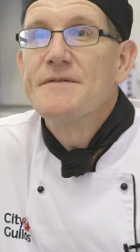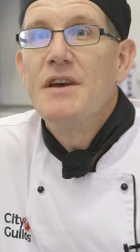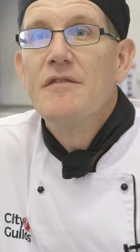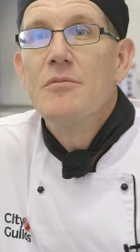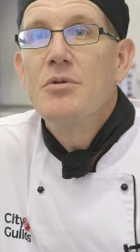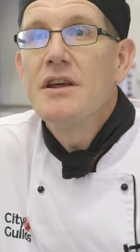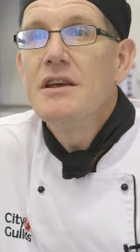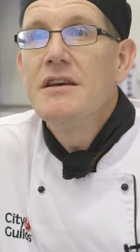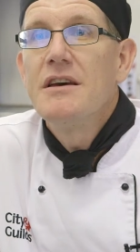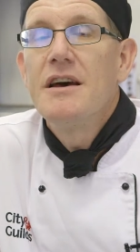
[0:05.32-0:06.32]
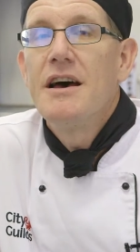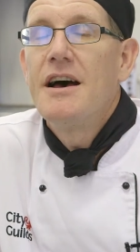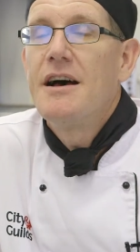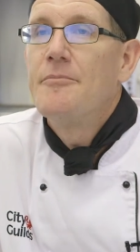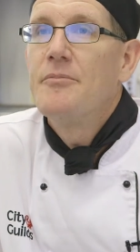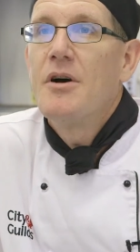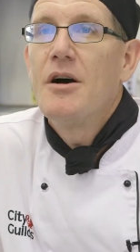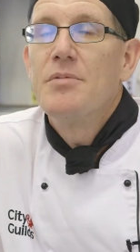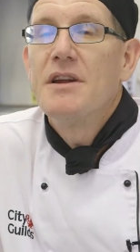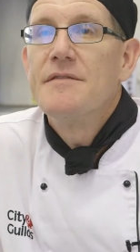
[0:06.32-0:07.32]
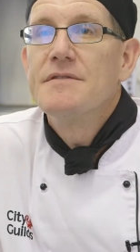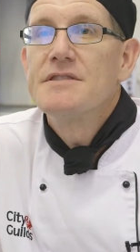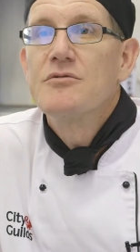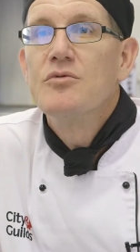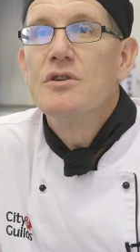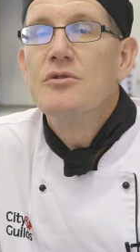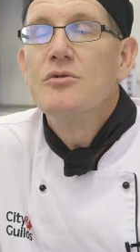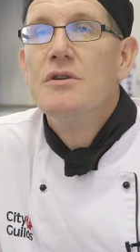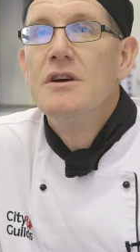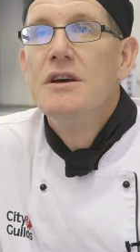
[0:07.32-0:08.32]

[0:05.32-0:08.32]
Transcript: for everybody. I believe it's a real